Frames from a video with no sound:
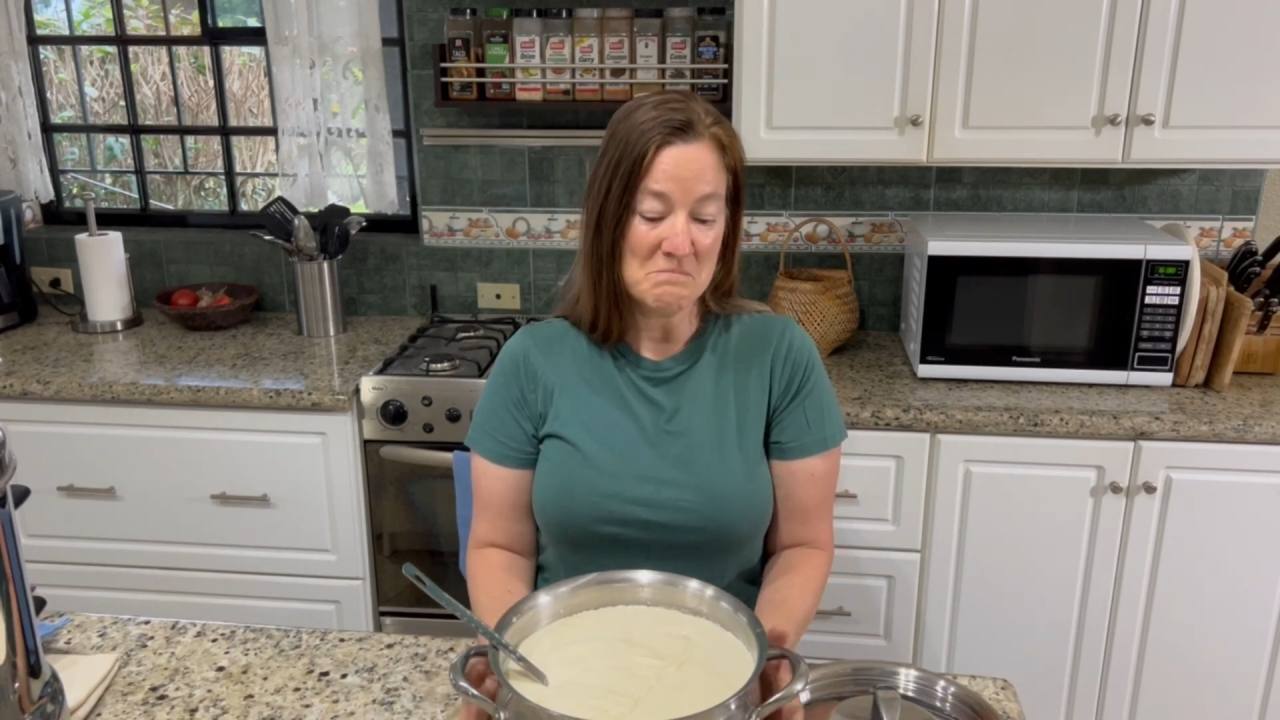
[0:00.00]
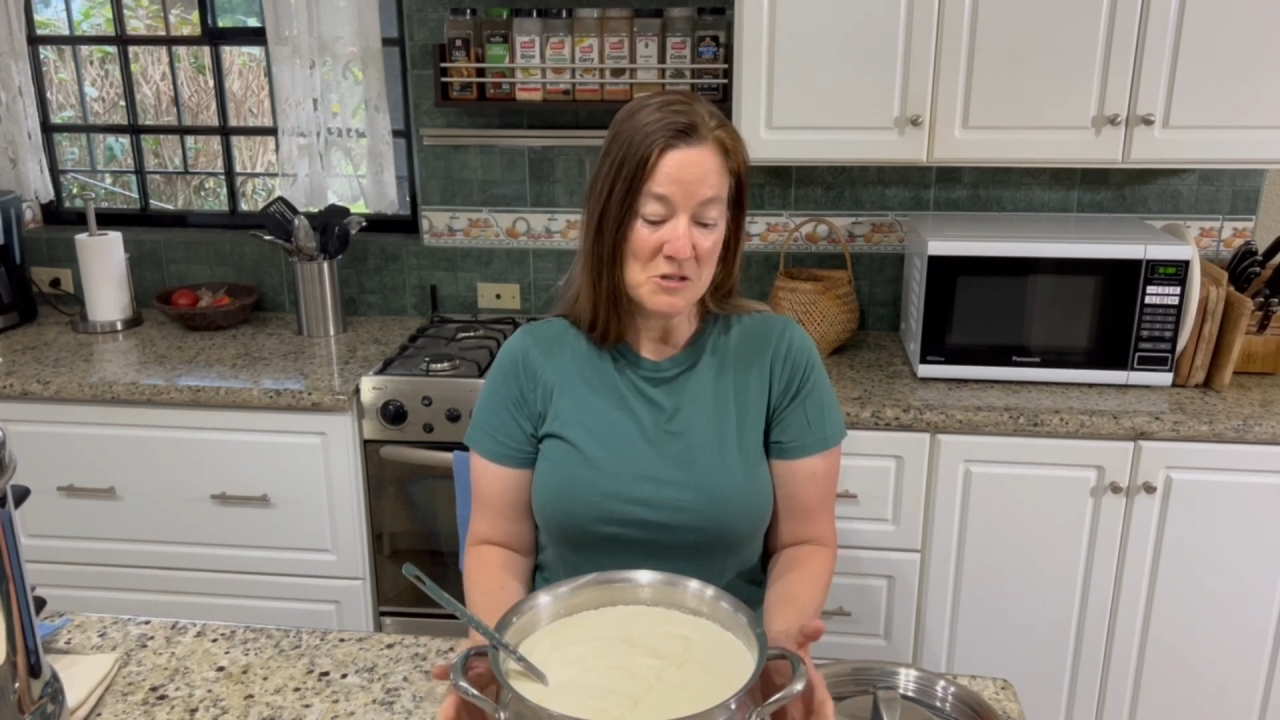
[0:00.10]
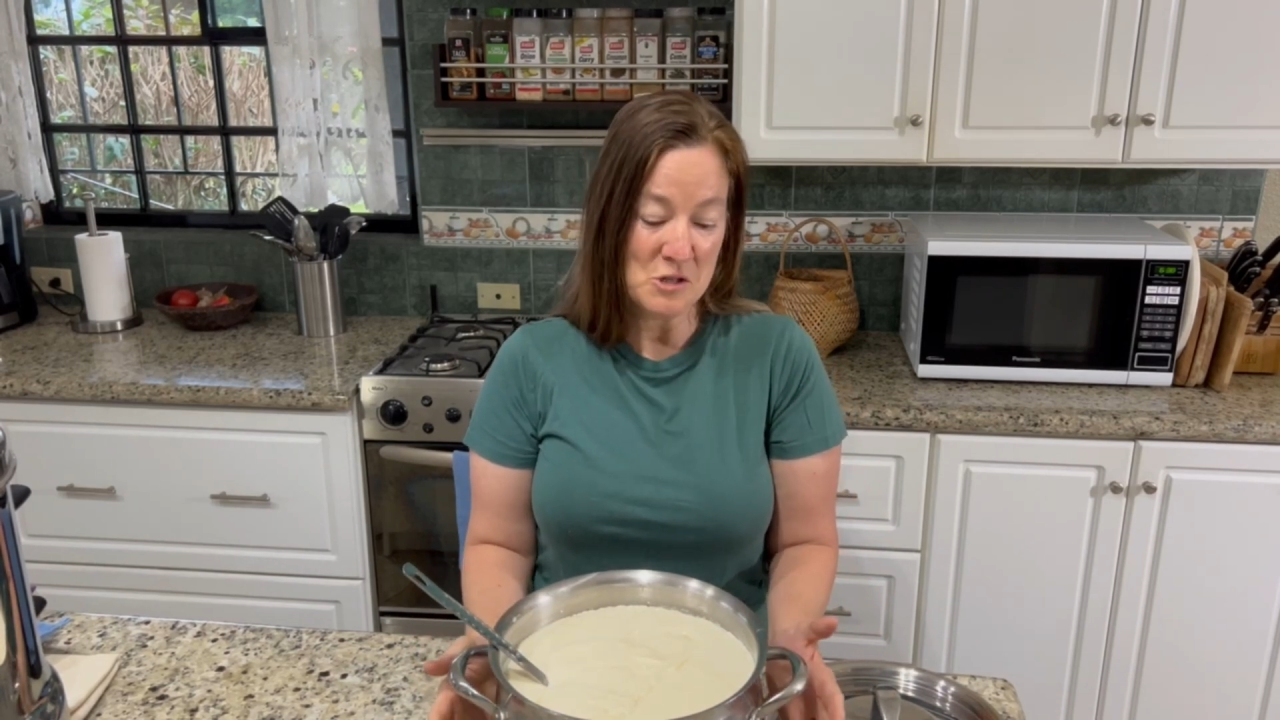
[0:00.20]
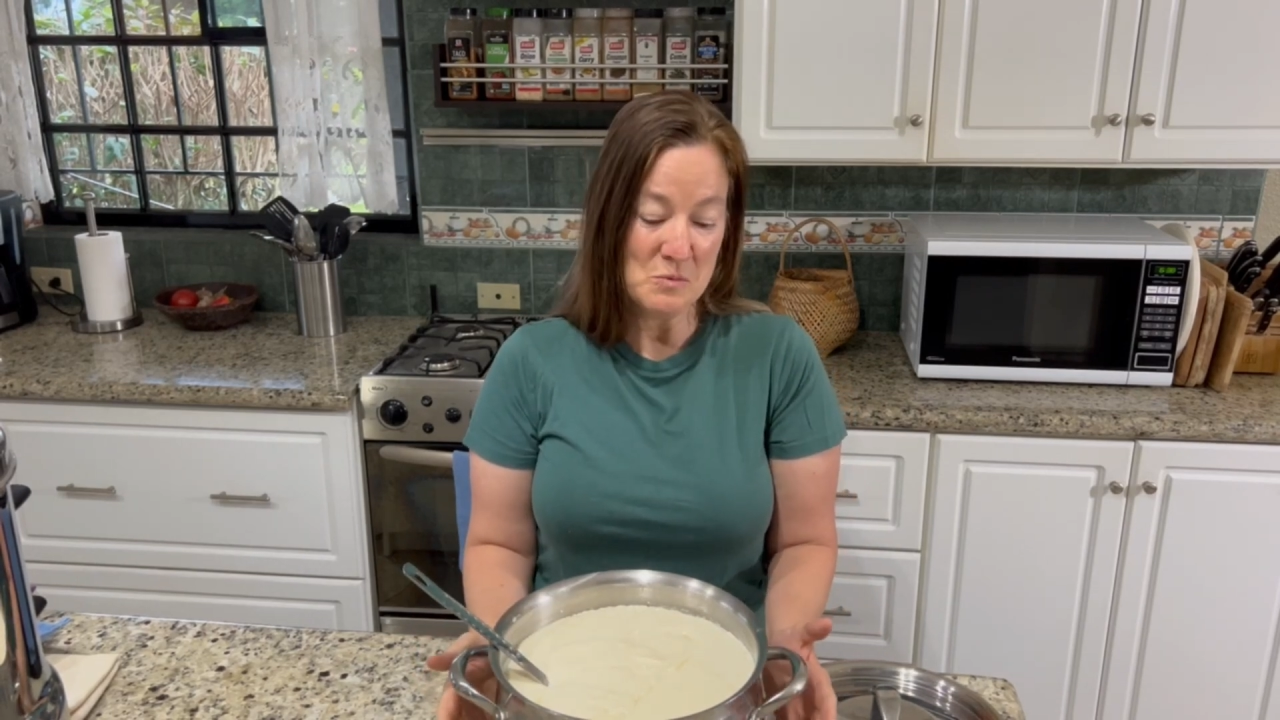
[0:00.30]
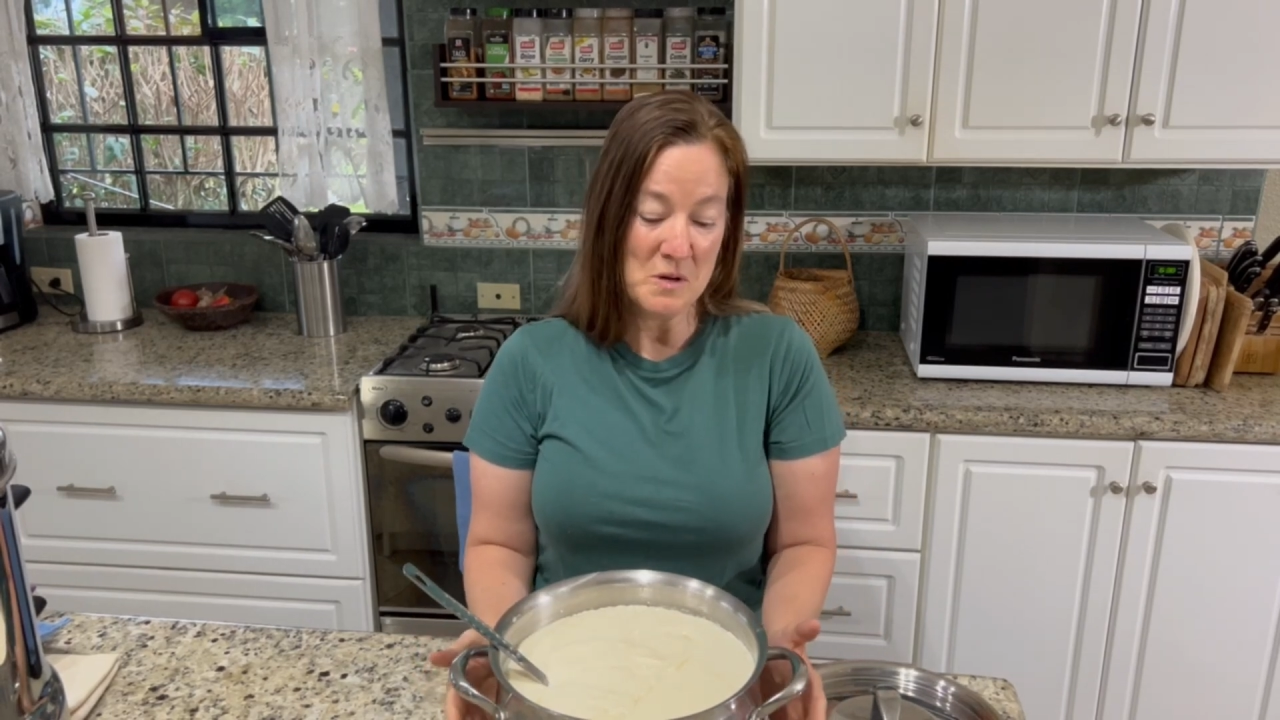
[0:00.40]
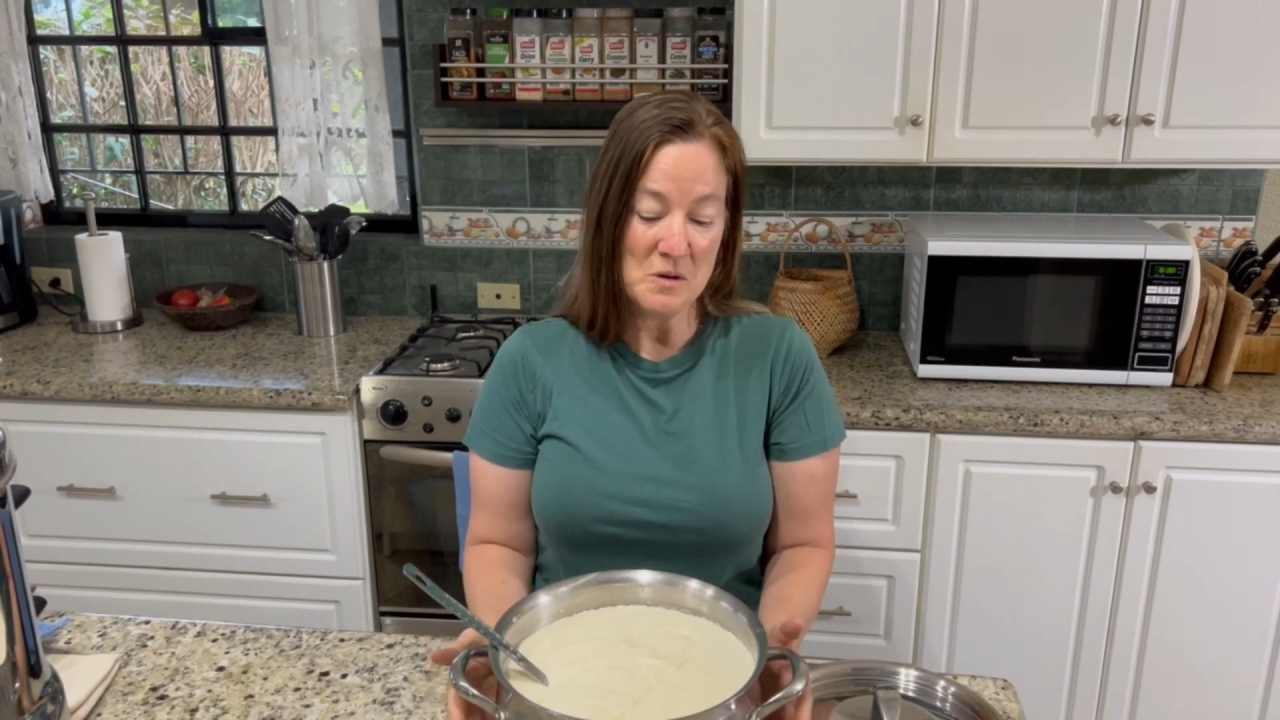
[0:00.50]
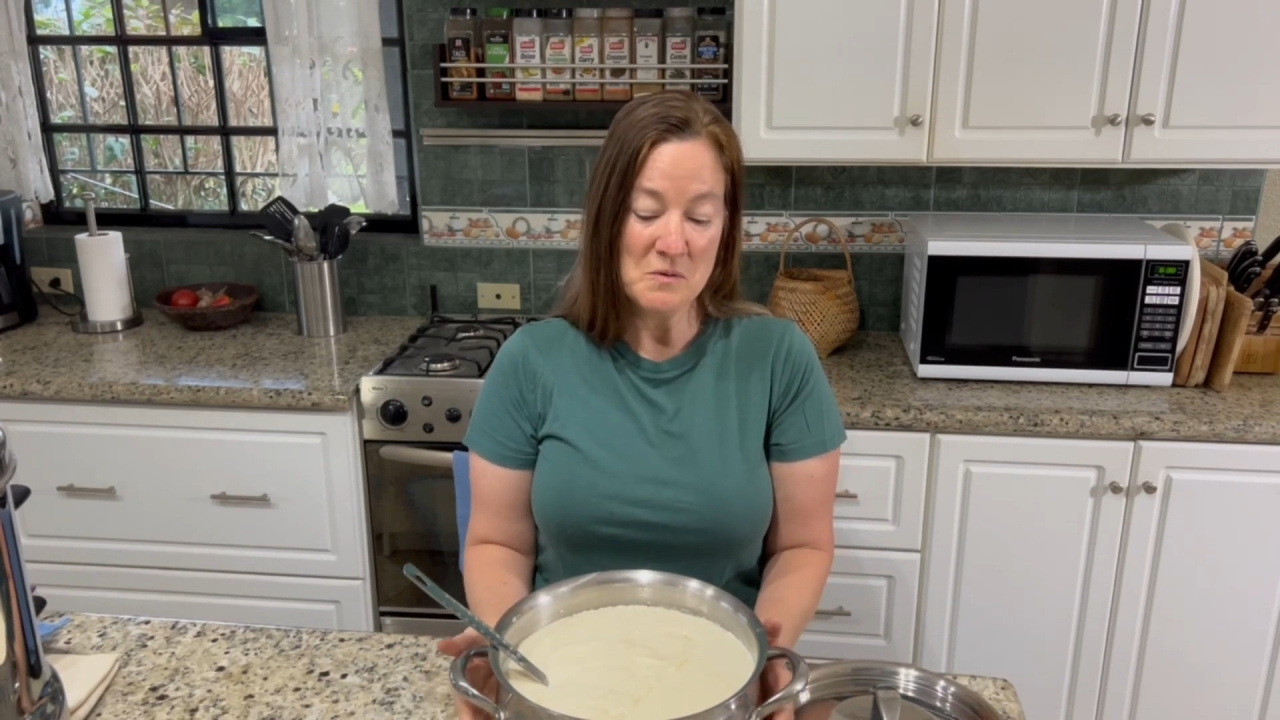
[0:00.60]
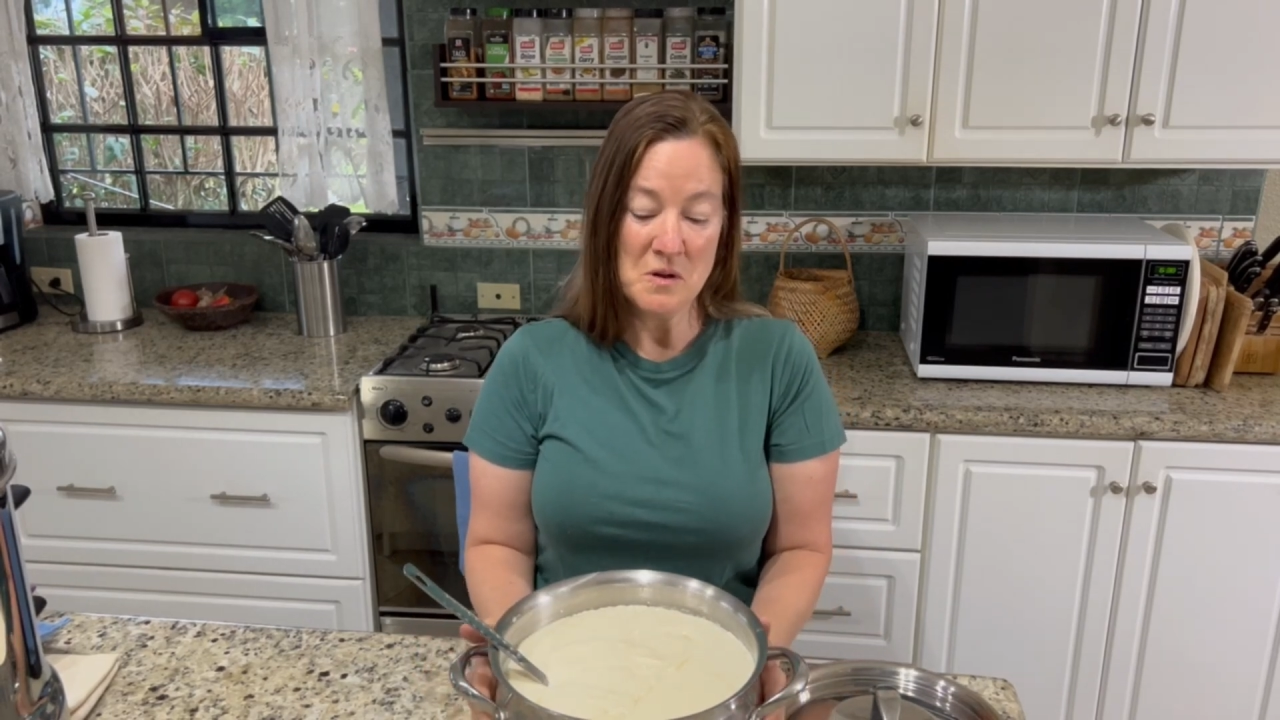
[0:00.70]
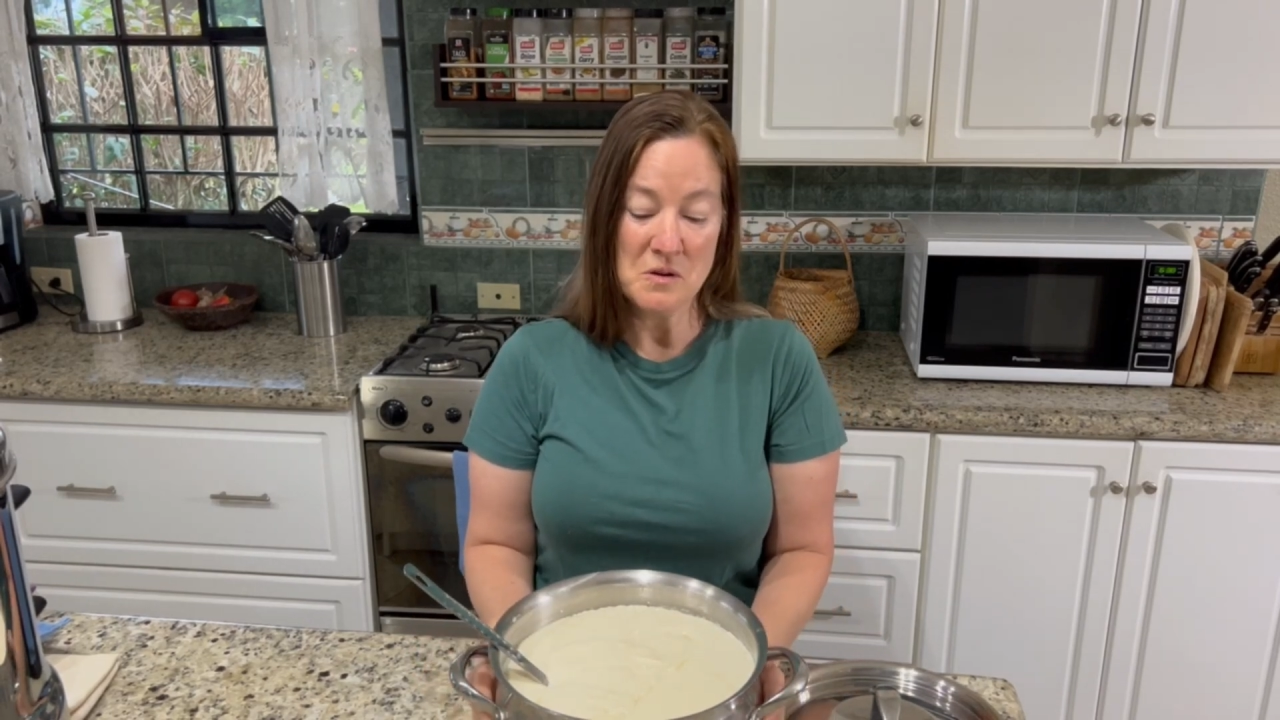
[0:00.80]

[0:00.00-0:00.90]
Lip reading: just what you call